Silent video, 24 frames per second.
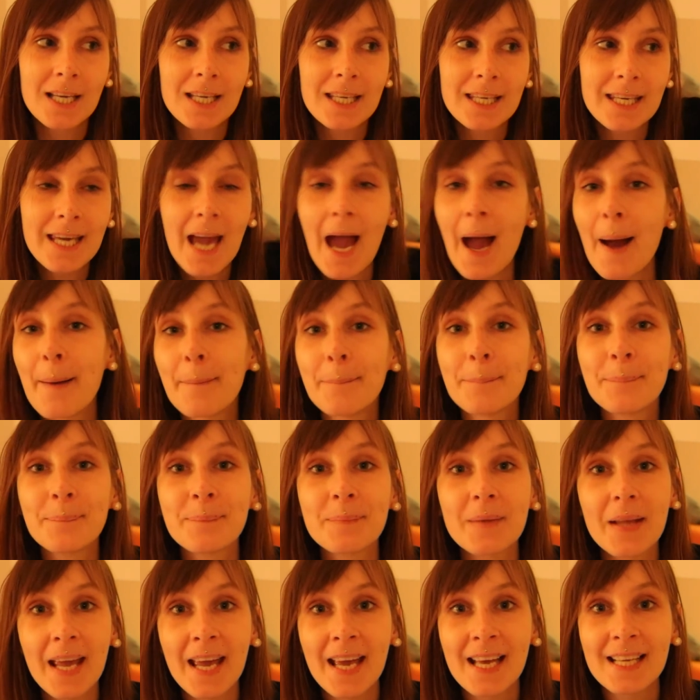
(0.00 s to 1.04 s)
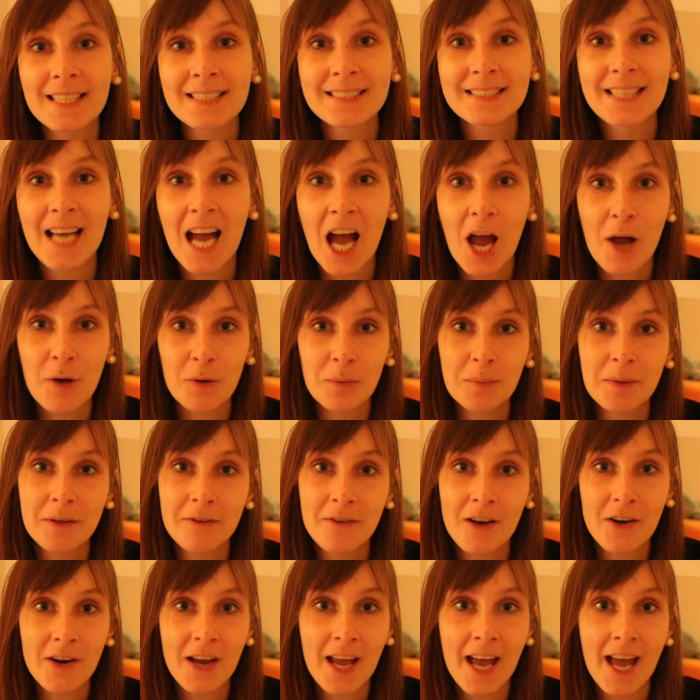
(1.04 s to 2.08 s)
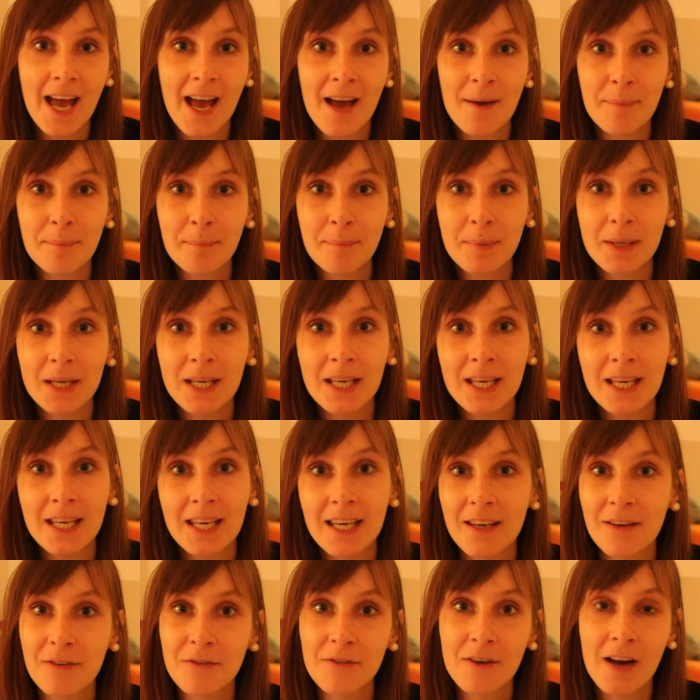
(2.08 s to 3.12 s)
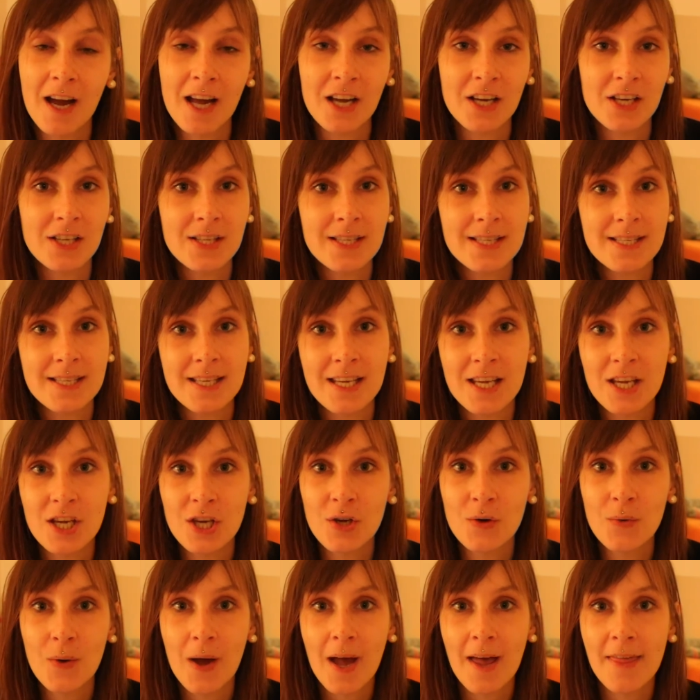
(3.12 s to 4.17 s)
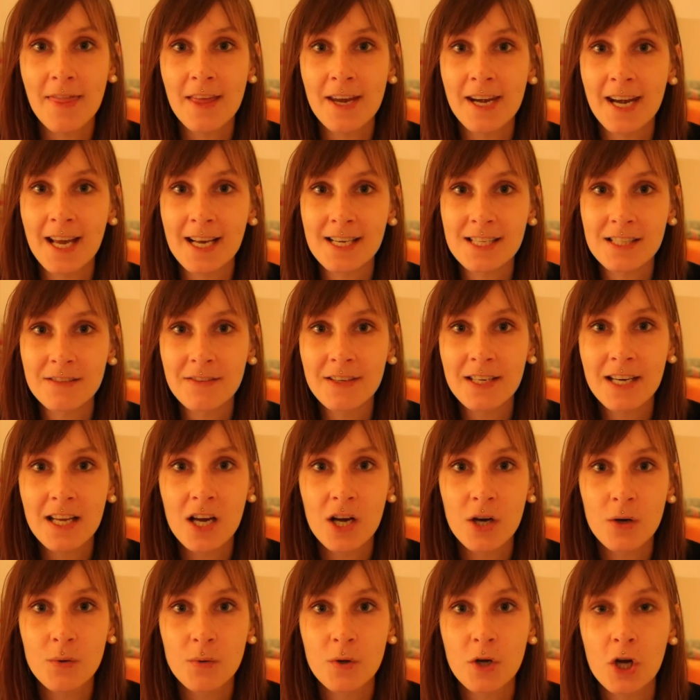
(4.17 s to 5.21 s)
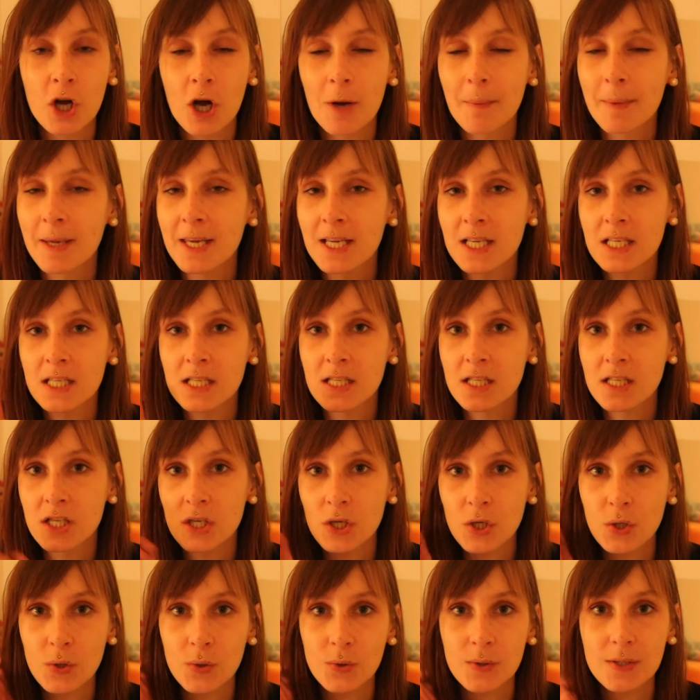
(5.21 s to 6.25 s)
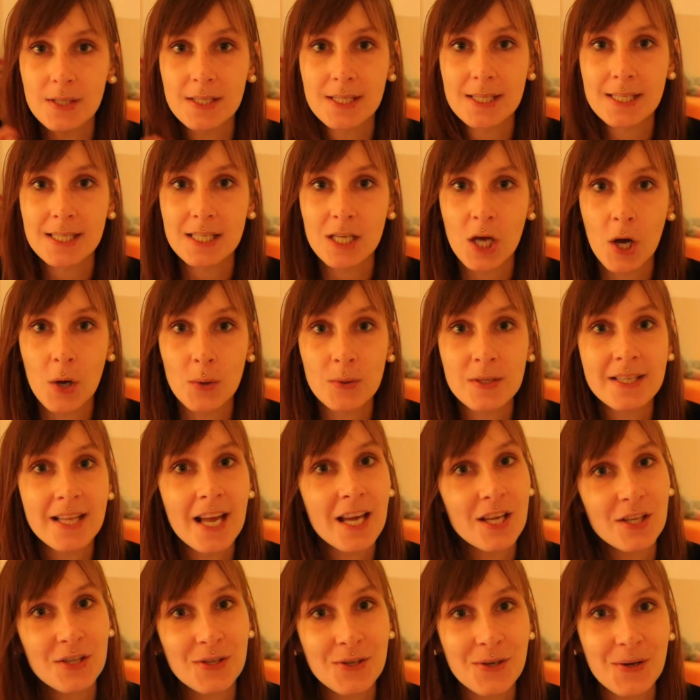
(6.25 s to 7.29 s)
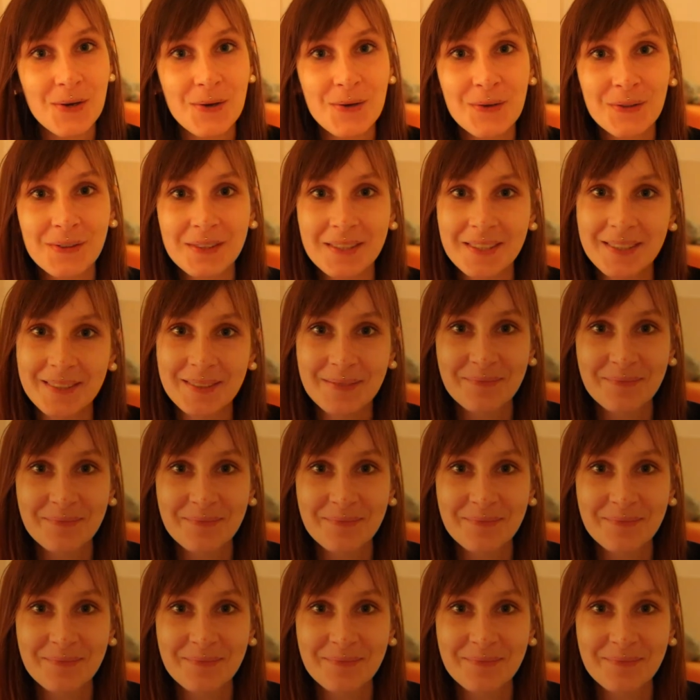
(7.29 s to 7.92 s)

Yeah, and I will be very happy if I could see you at the next video coming soon. So stay tuned.